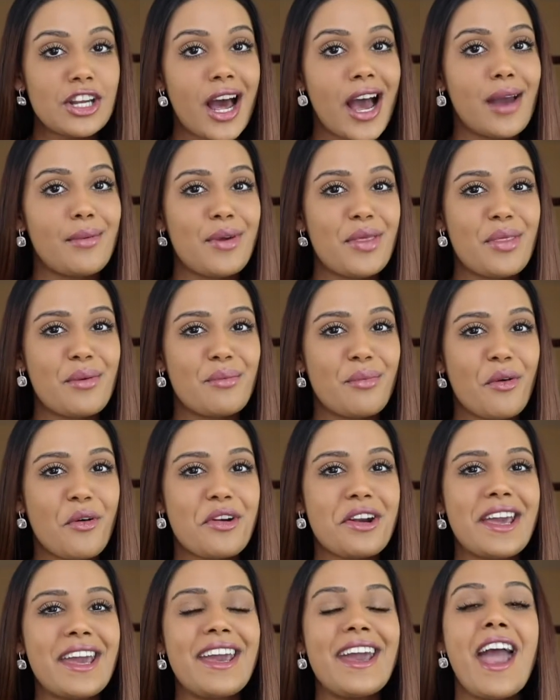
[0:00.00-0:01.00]
time in the
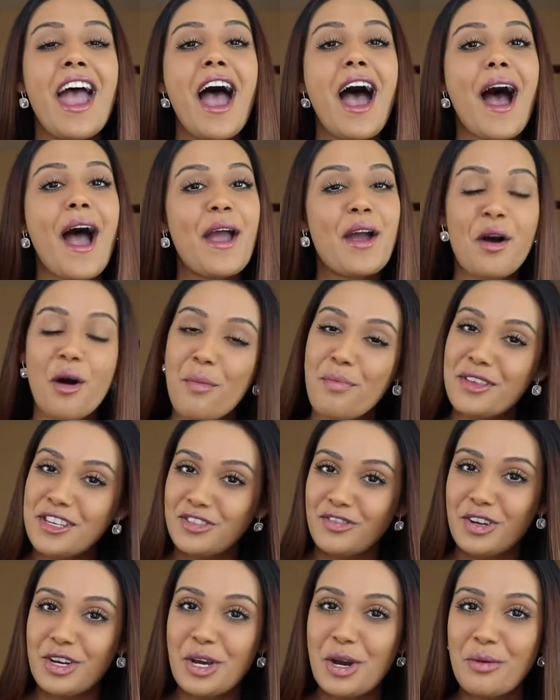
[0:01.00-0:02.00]
morning. I hope this
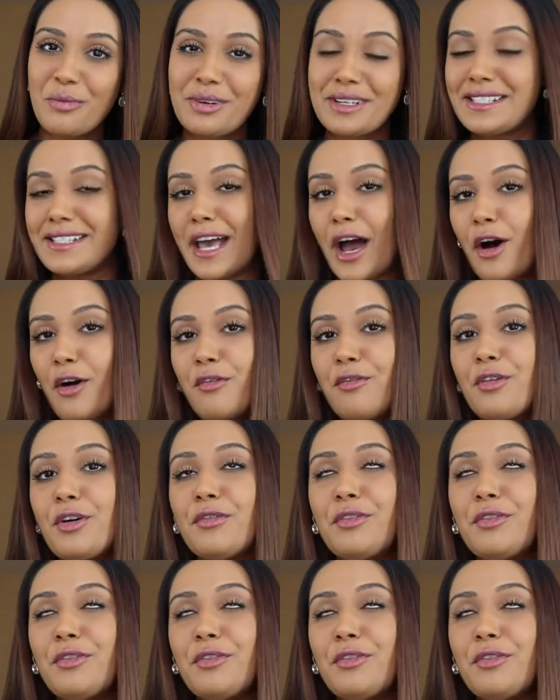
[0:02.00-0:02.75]
video was helpful.